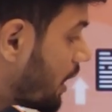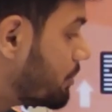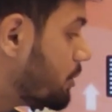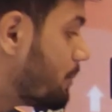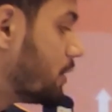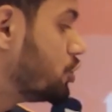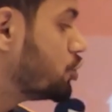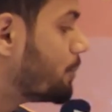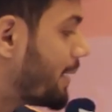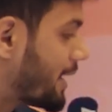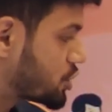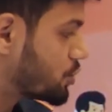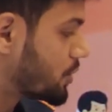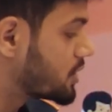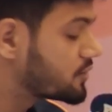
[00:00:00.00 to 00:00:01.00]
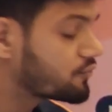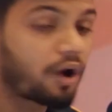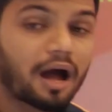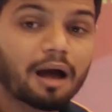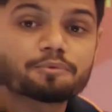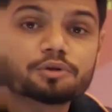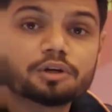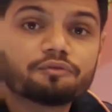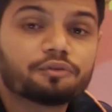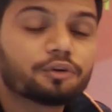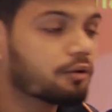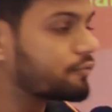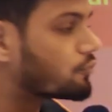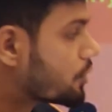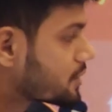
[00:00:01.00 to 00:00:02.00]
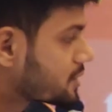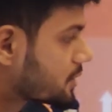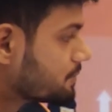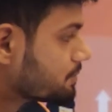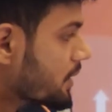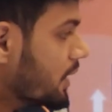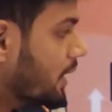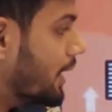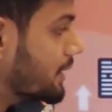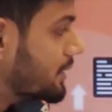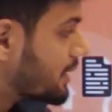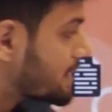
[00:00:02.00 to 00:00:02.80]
Abhimanyu batch, students, for absolutely free of cost. The